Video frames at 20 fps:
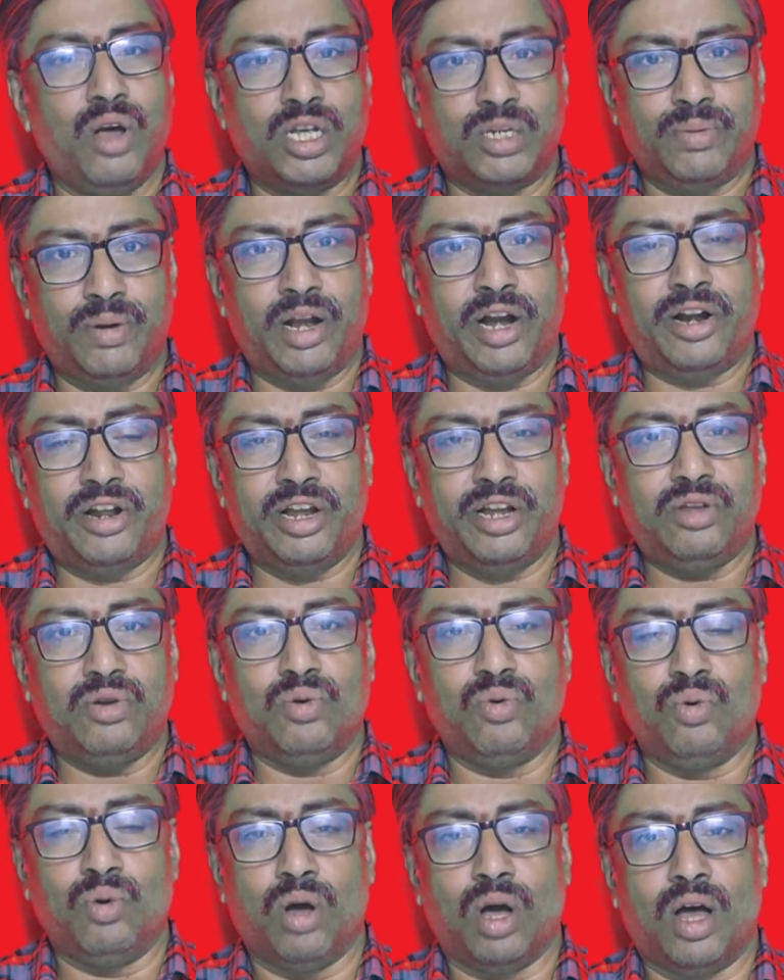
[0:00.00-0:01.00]
US military
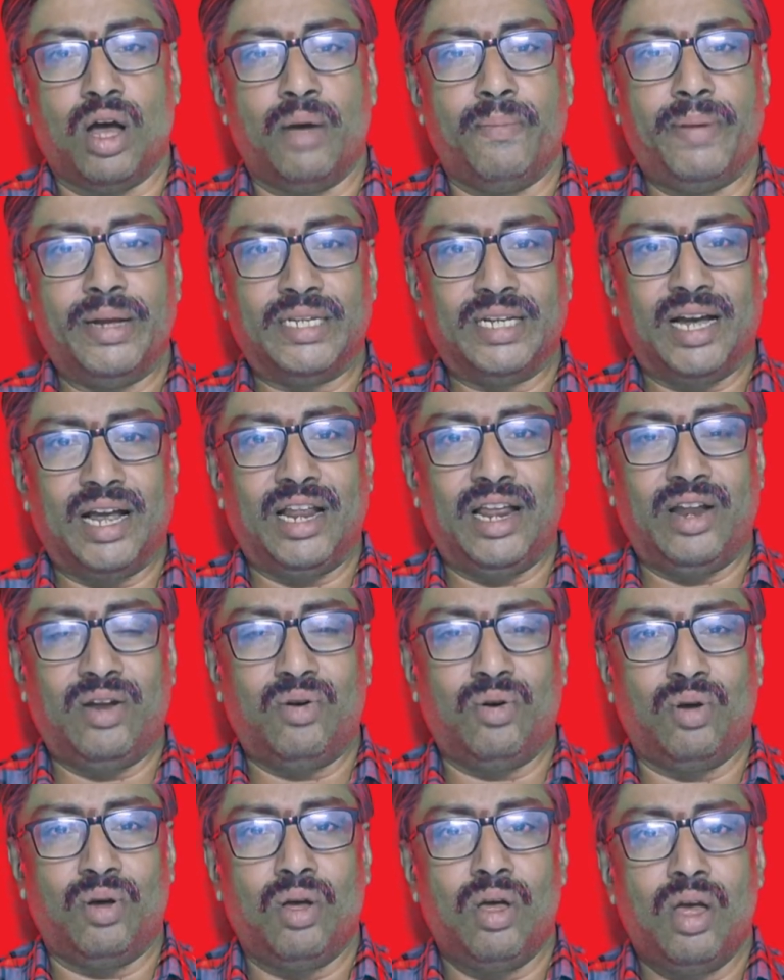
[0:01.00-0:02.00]
to basically
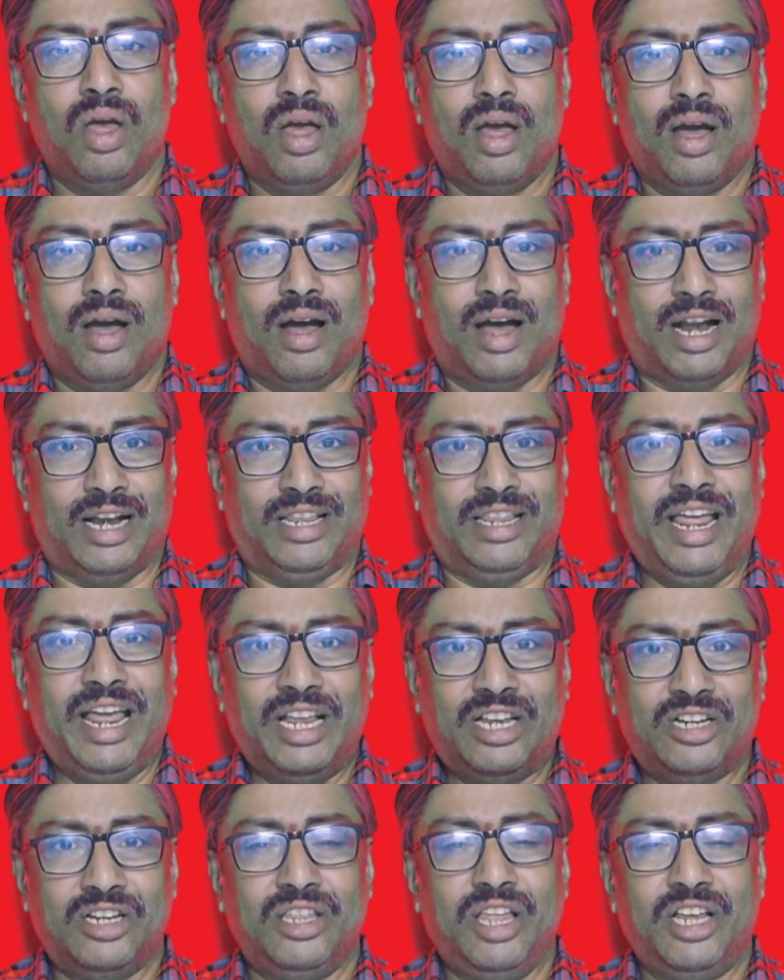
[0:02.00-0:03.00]

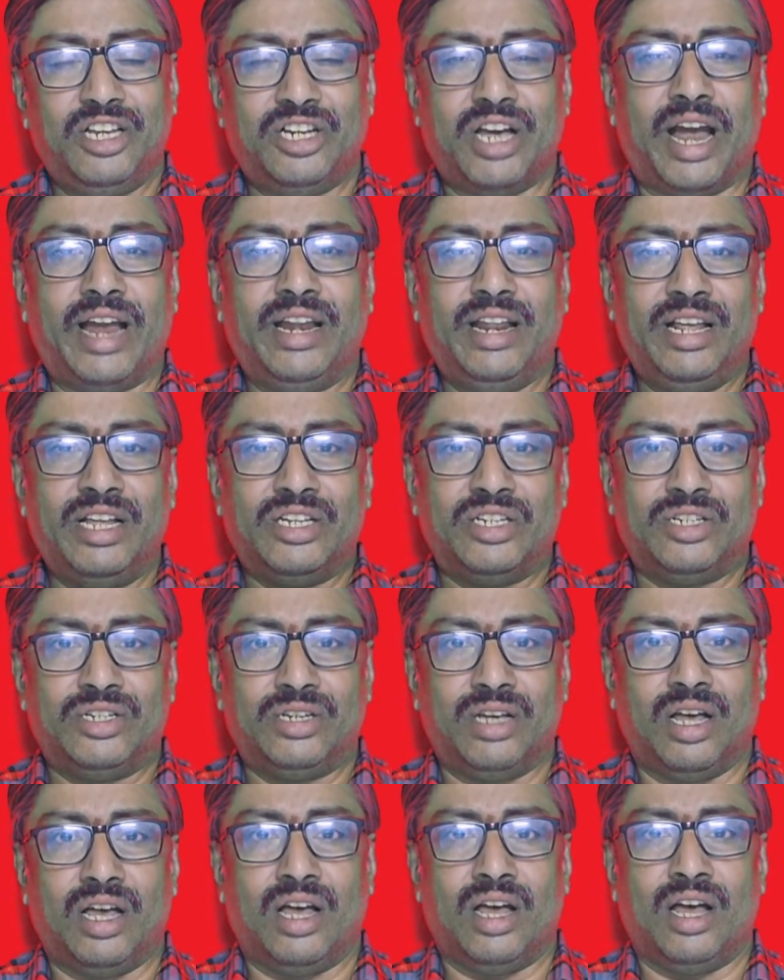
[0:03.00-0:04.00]
teach the Chinese
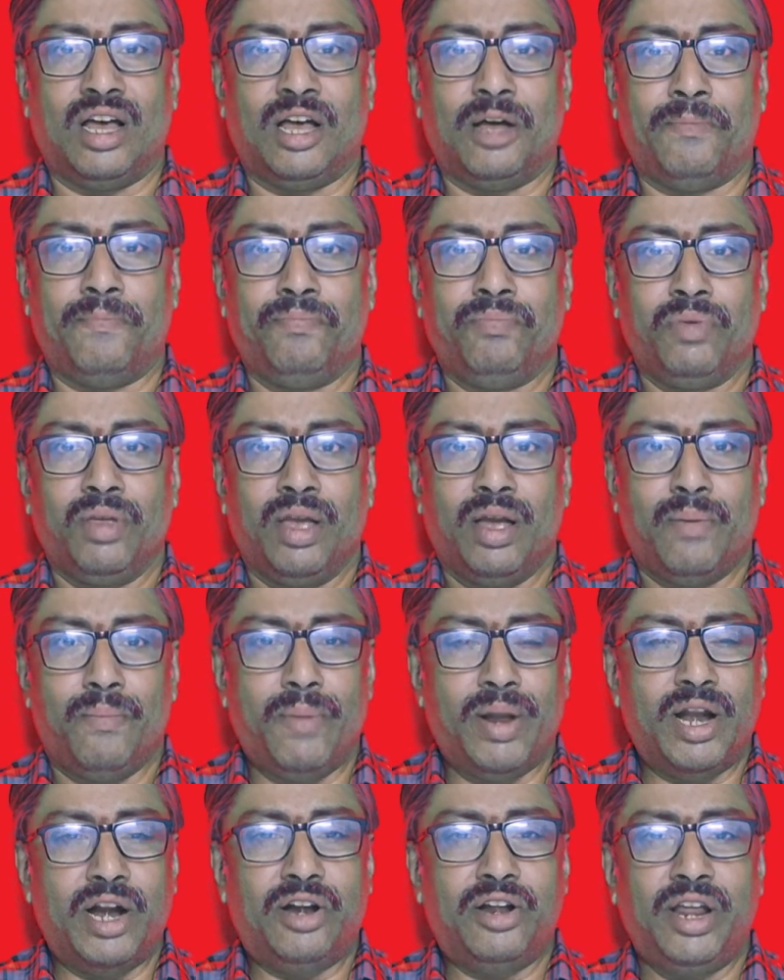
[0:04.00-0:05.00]

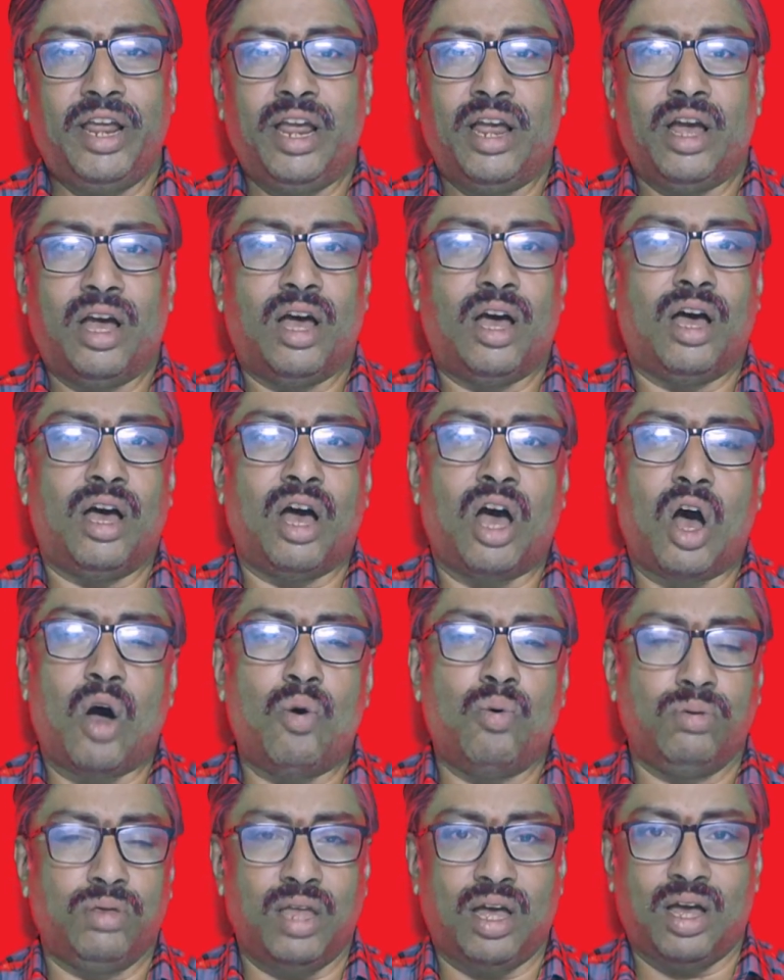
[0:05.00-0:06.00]
military
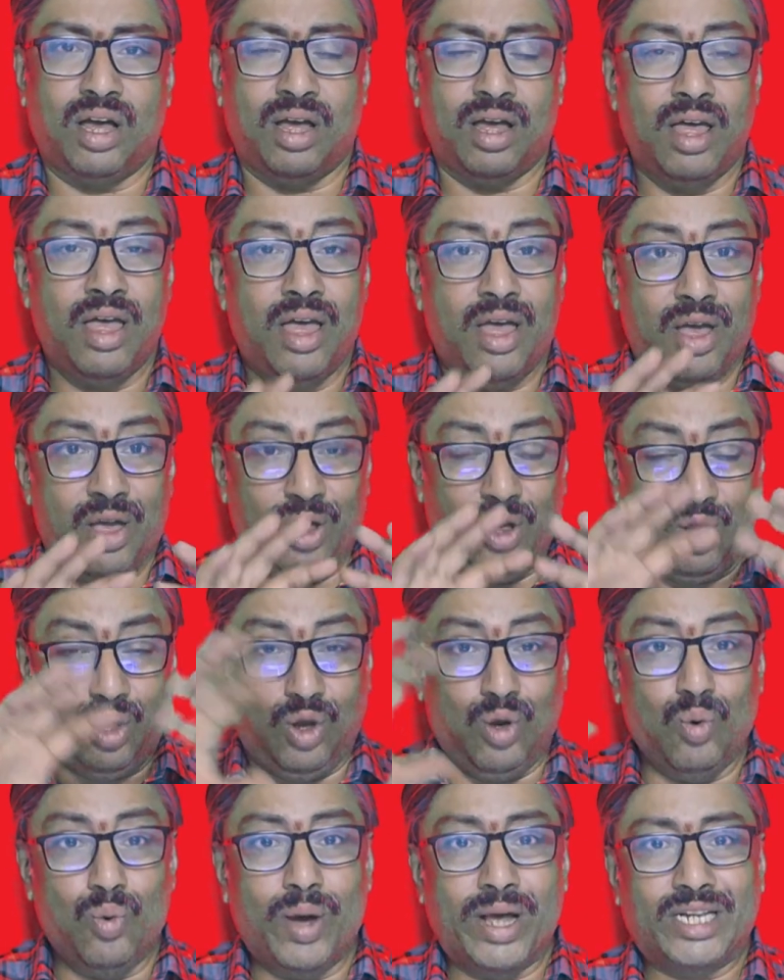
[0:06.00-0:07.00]
how the
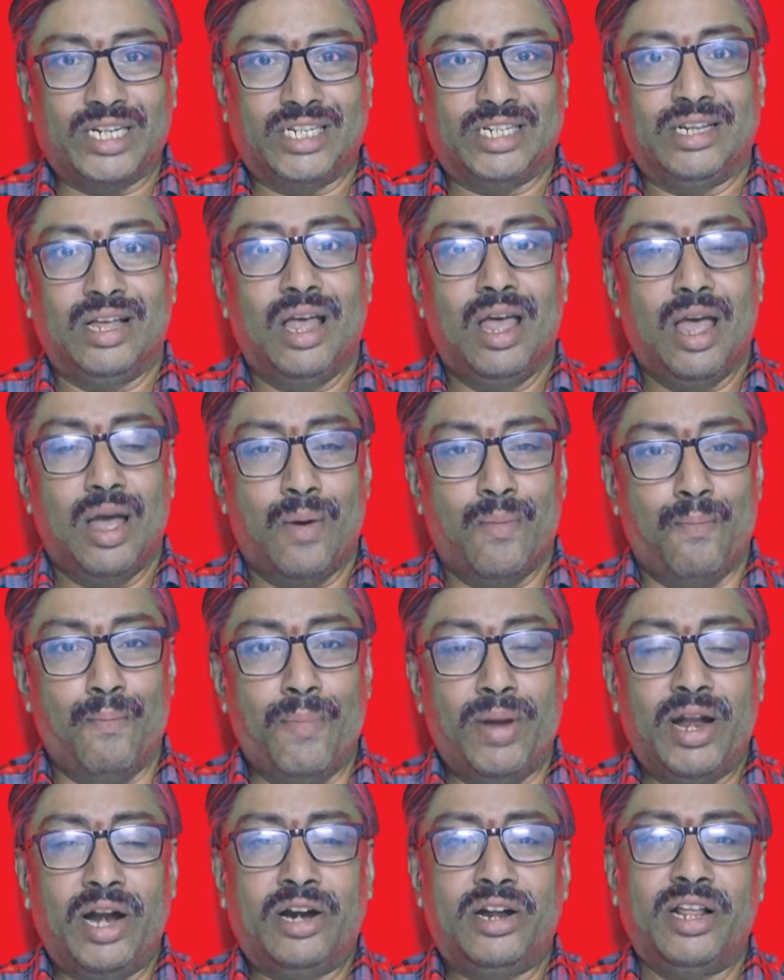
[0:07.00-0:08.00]
US
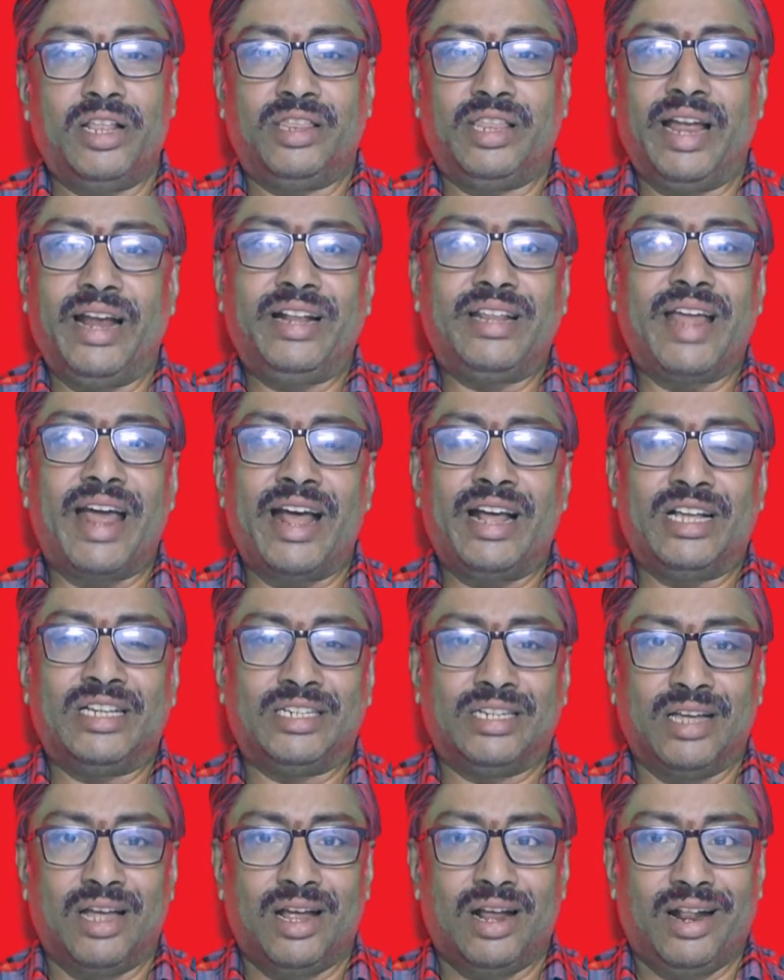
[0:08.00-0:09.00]
military think tanks
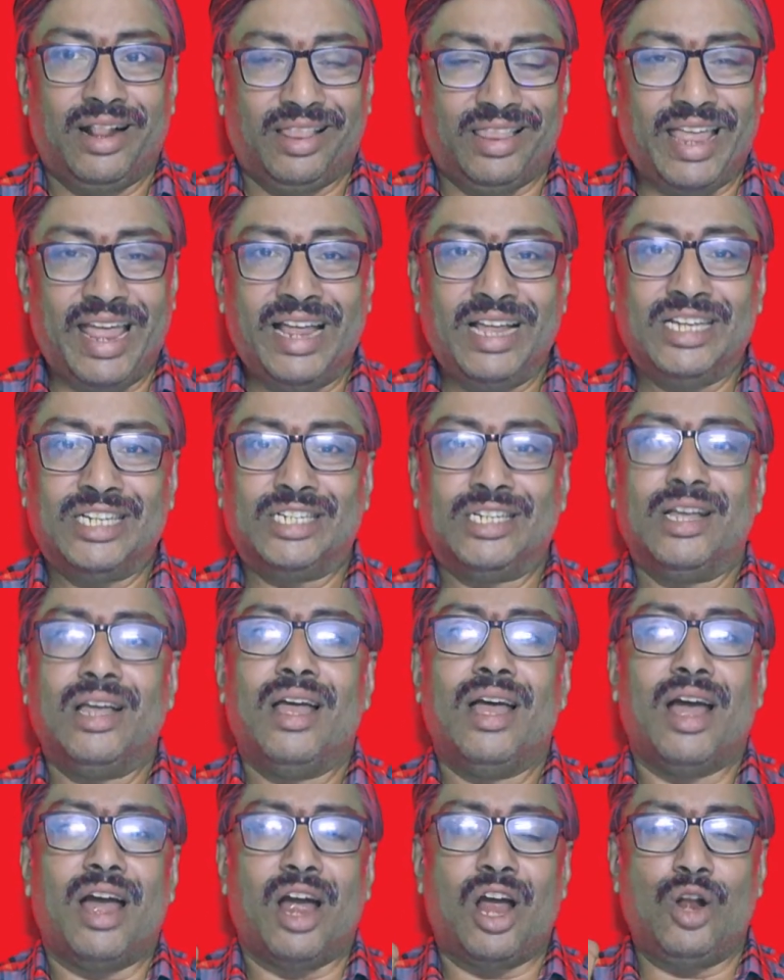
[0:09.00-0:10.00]
thinks
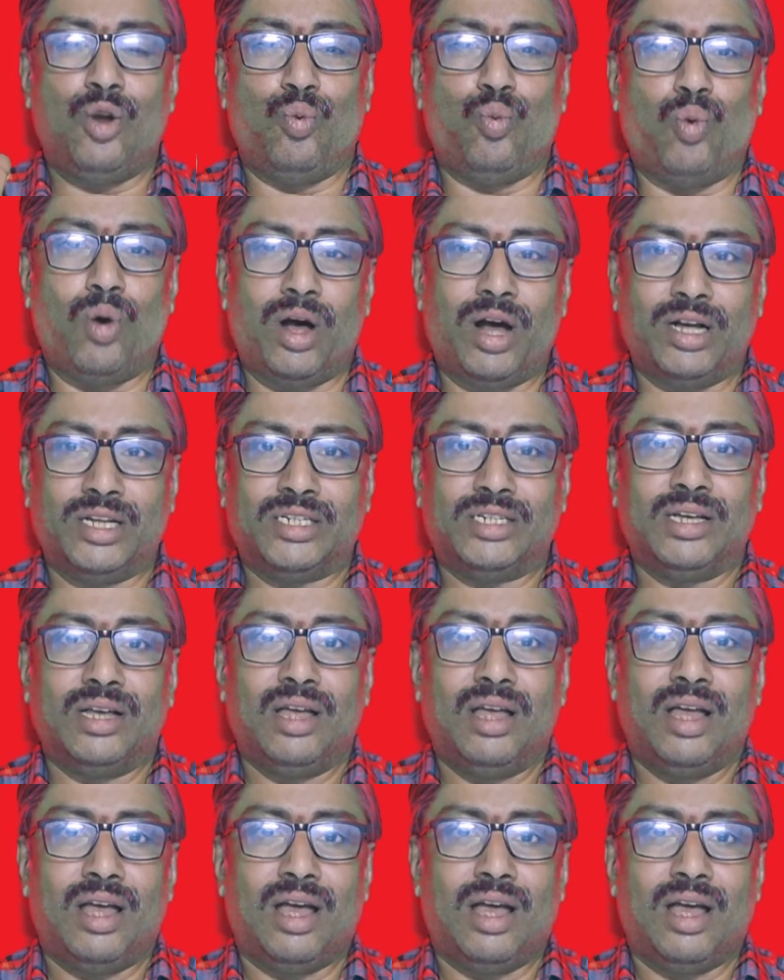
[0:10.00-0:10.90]
and works.